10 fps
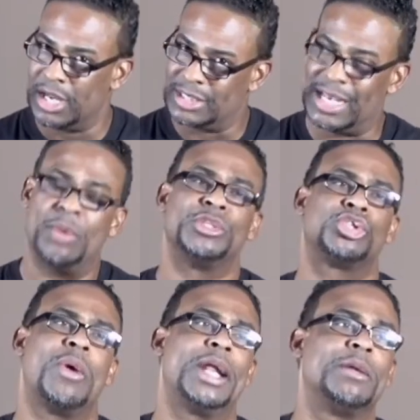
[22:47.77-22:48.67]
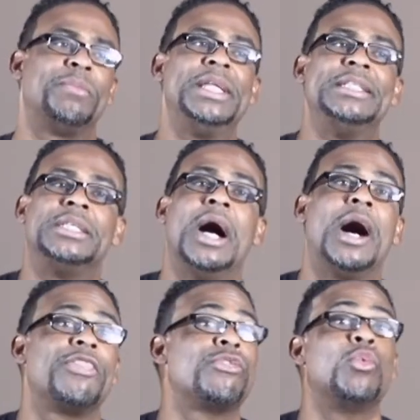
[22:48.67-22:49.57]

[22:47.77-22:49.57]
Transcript: because I was trying to please God through